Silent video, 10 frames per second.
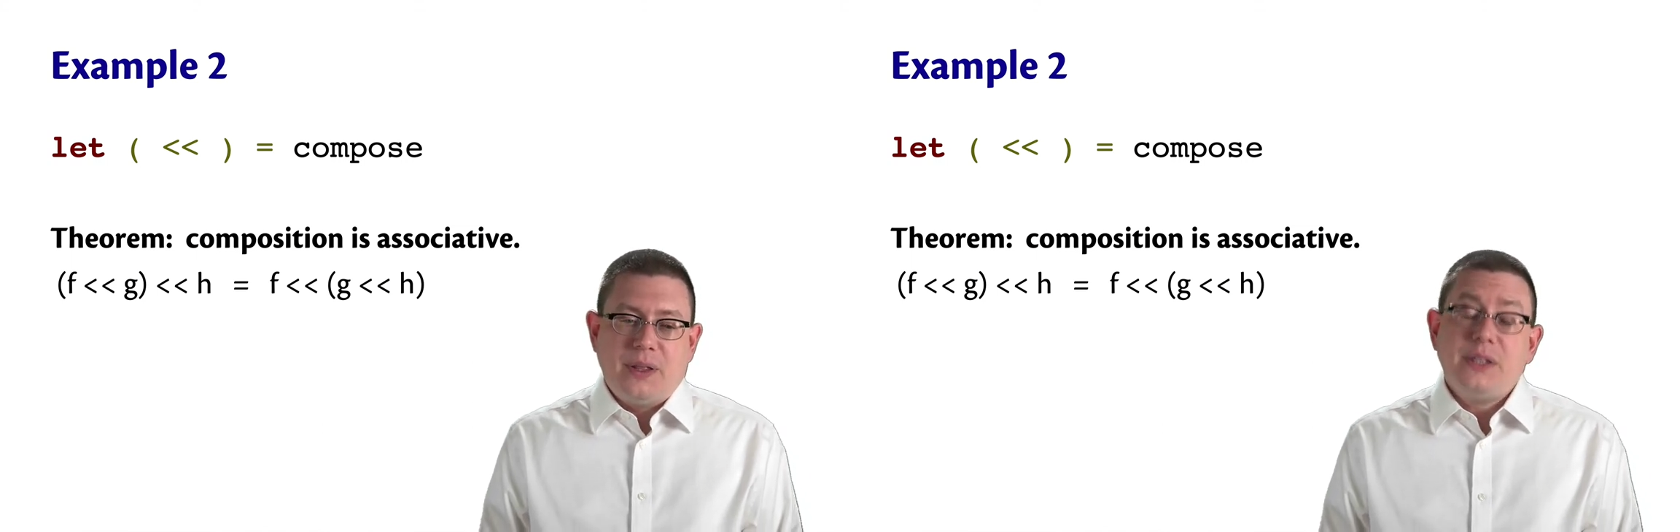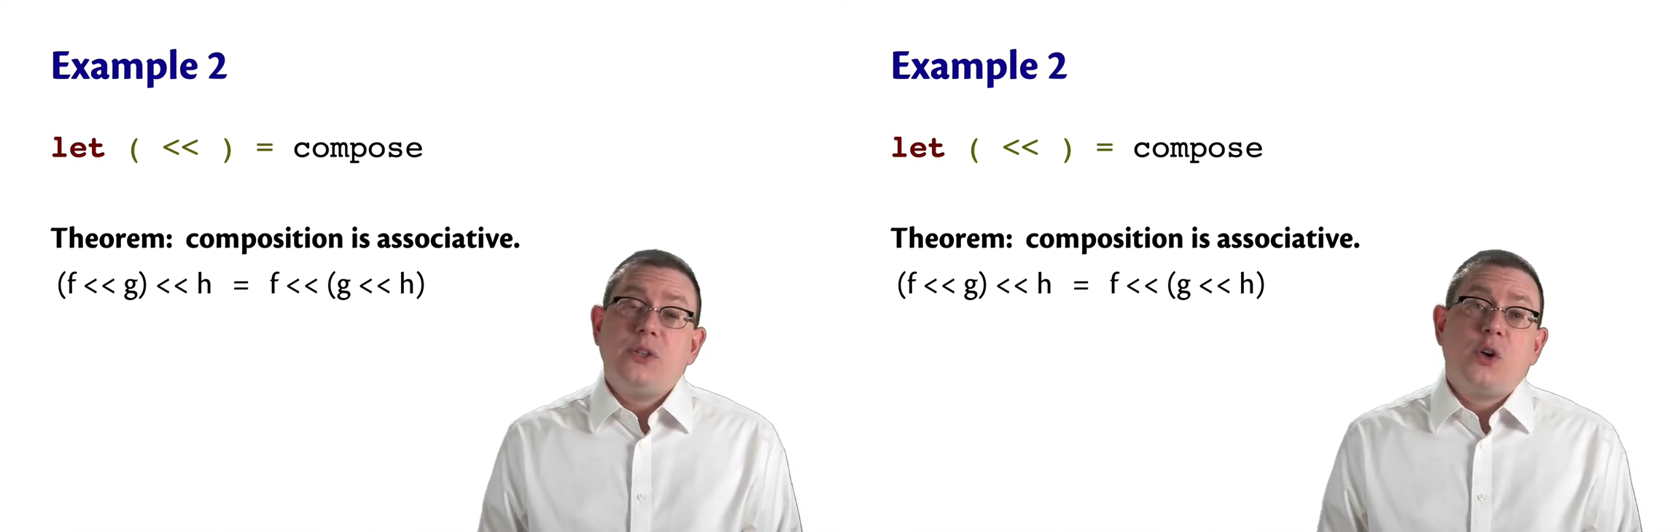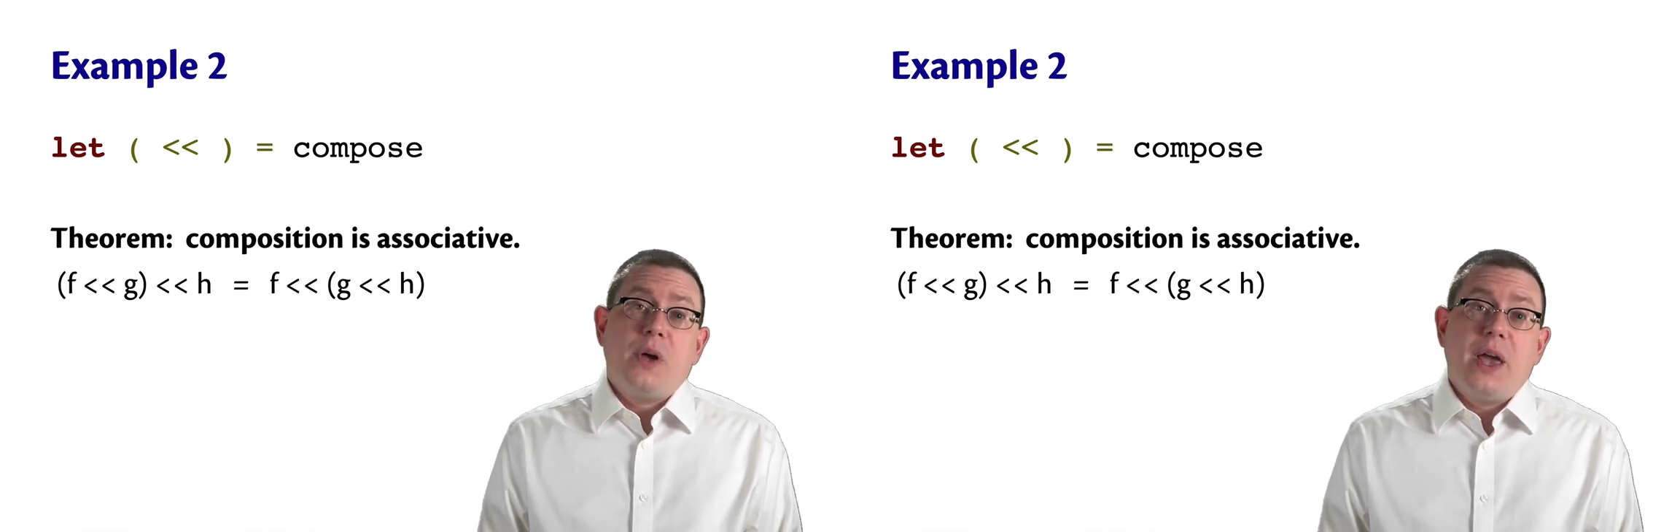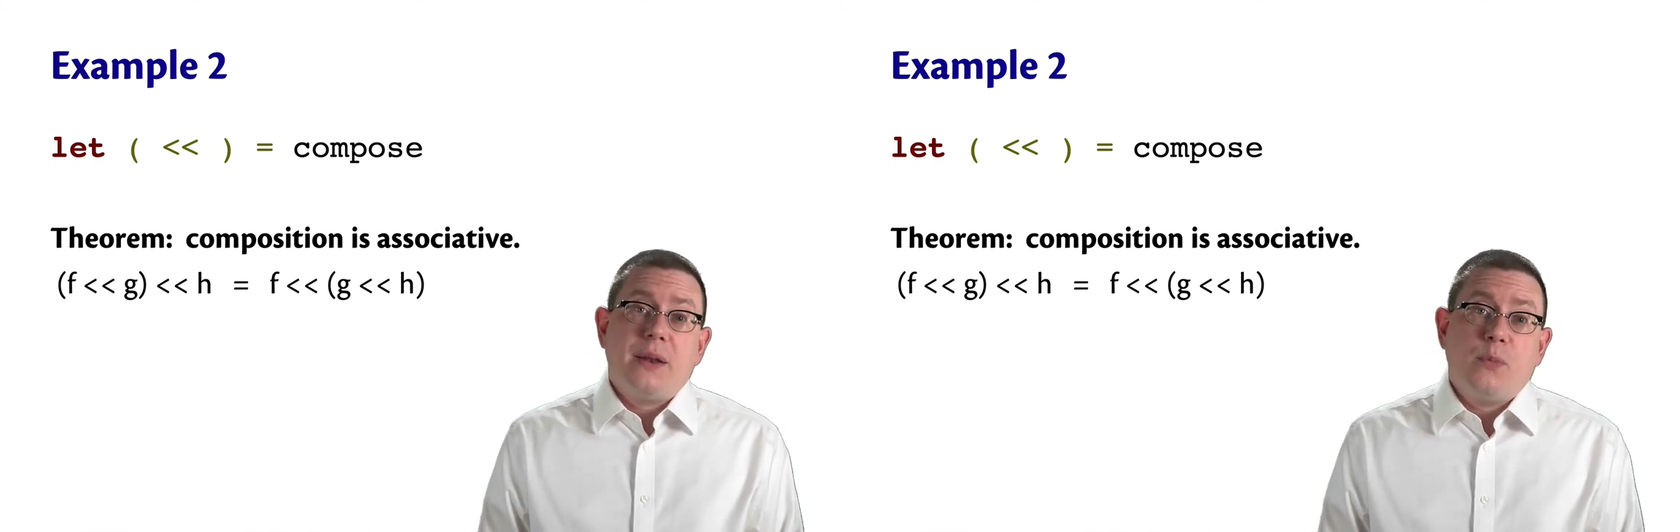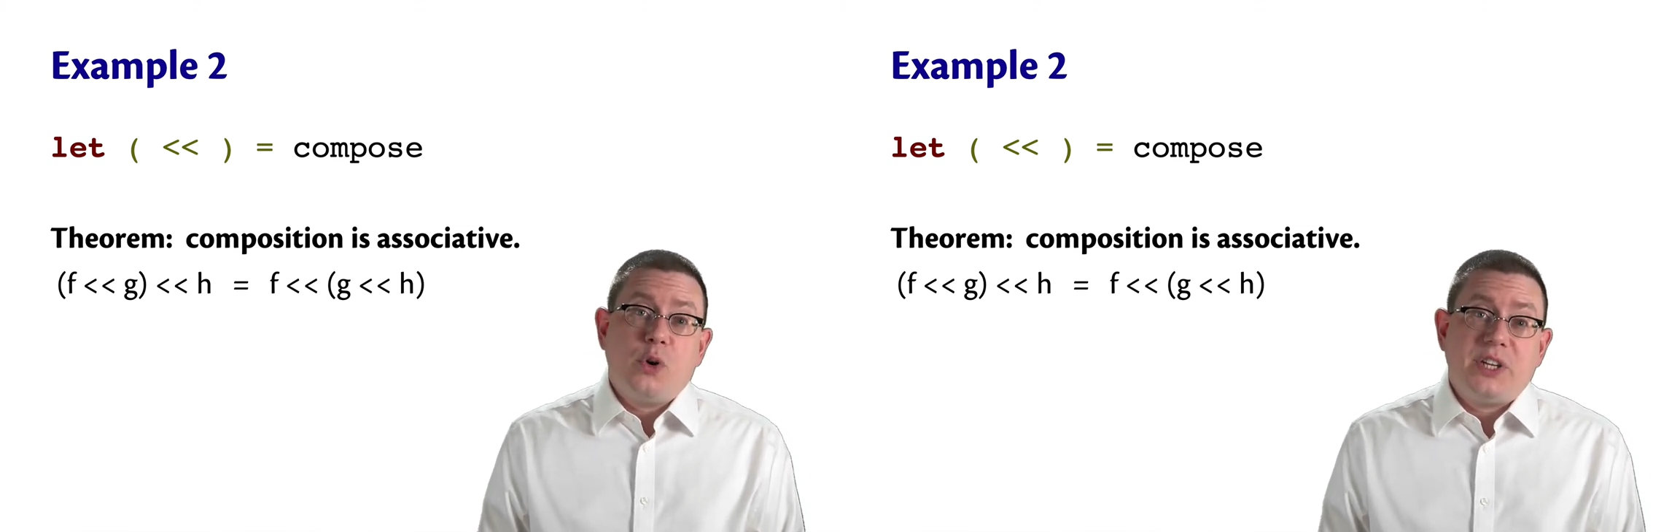Let's look
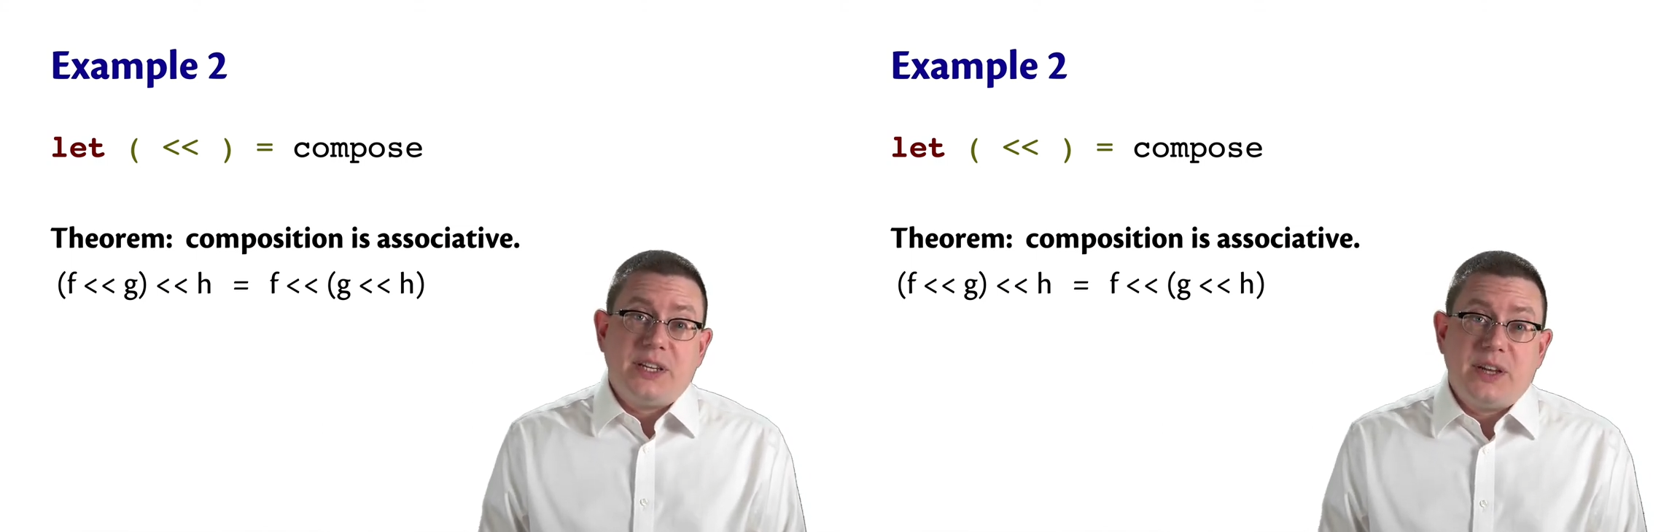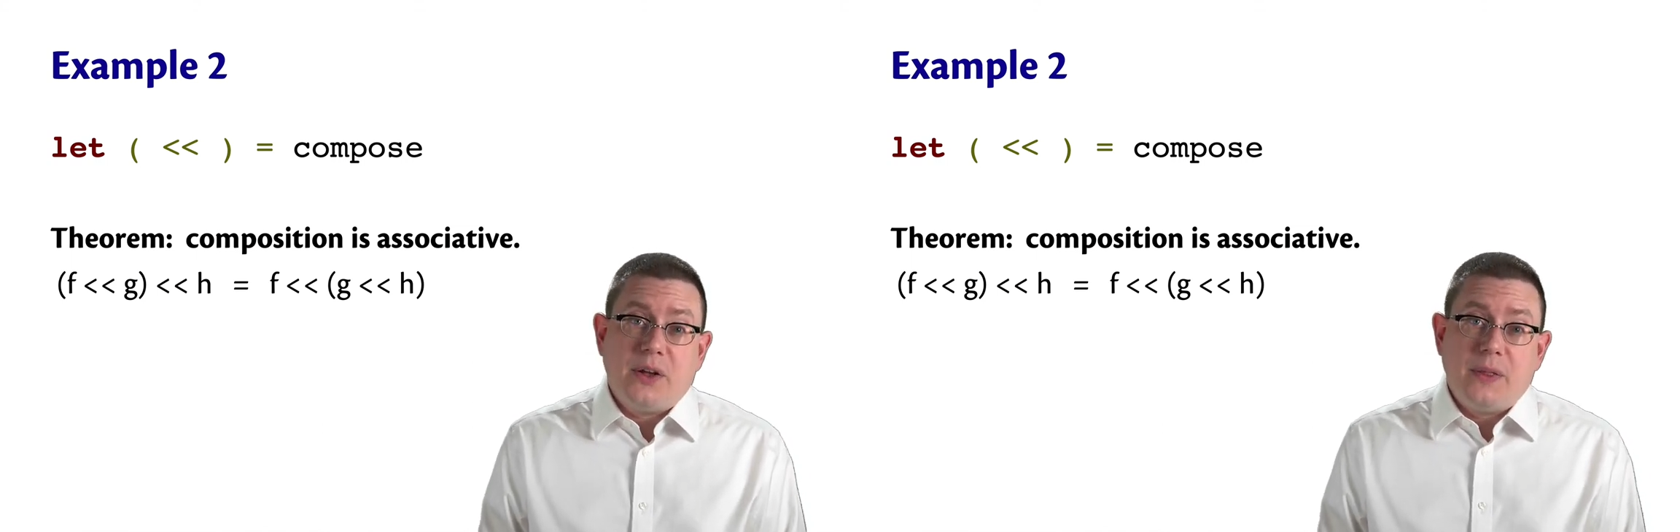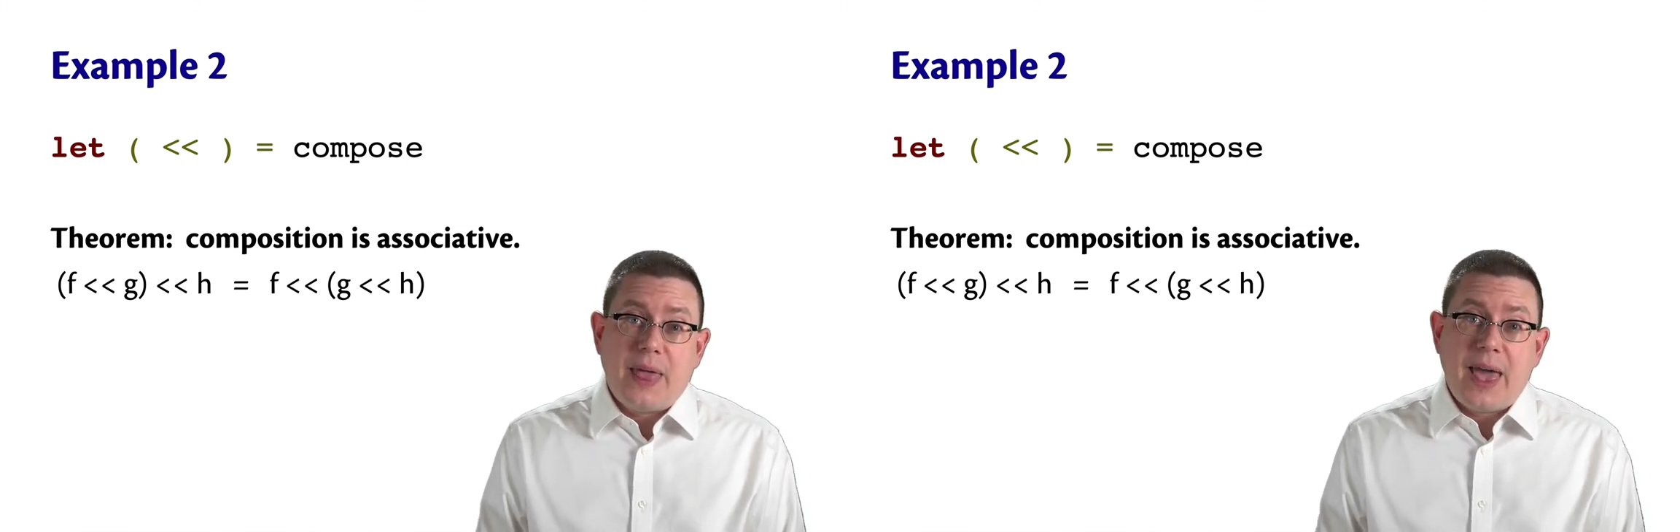at more detail